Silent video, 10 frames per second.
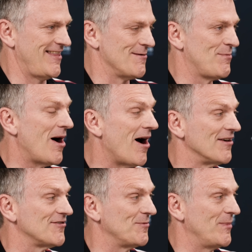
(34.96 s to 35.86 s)
in the
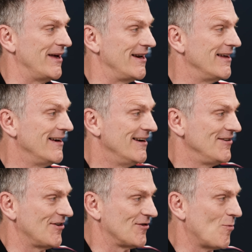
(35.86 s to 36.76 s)
past been
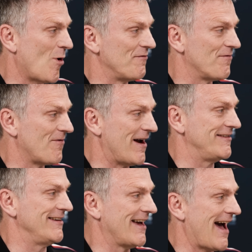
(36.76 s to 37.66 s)
just one
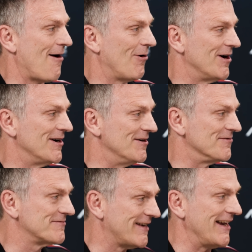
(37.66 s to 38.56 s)
frantic hour
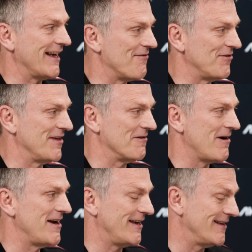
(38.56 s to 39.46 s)
of getting everything
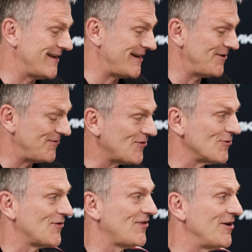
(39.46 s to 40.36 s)
ready, and then you've sort
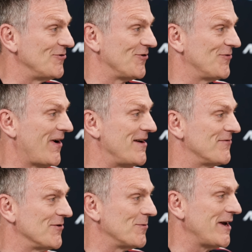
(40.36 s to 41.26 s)
of sealed your fate
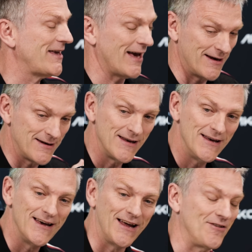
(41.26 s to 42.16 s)
for the weekend
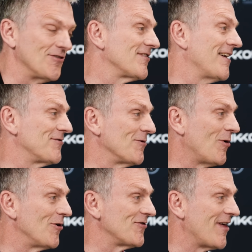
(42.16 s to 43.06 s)
and you just have to
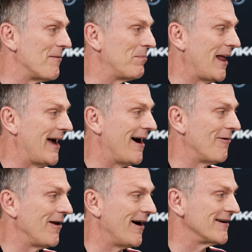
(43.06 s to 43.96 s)
watch that play
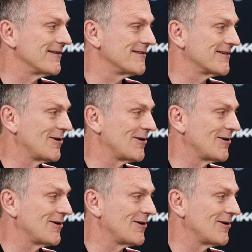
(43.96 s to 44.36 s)
out like